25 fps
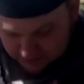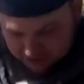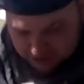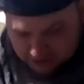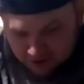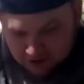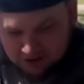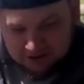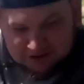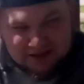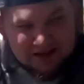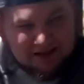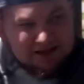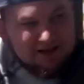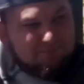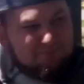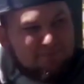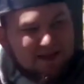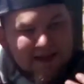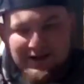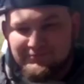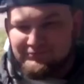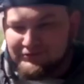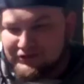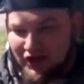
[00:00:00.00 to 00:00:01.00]
She looks like a
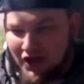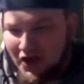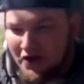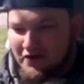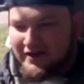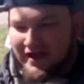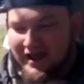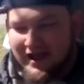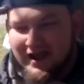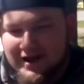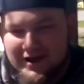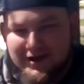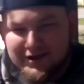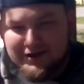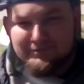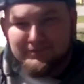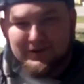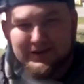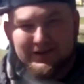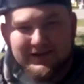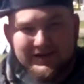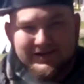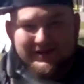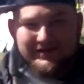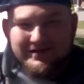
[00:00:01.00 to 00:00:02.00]
man with long hair, but
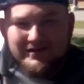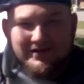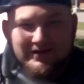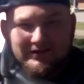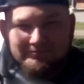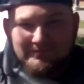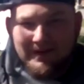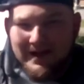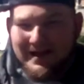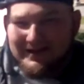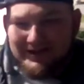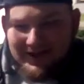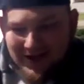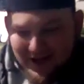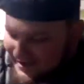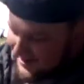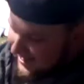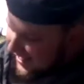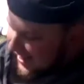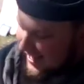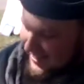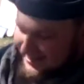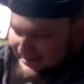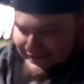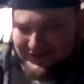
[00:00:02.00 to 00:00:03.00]
I
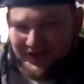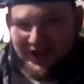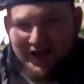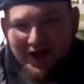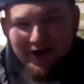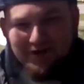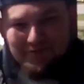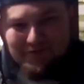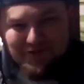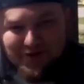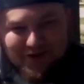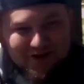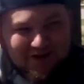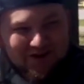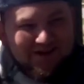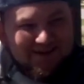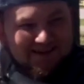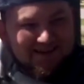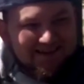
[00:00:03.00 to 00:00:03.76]
got to love her.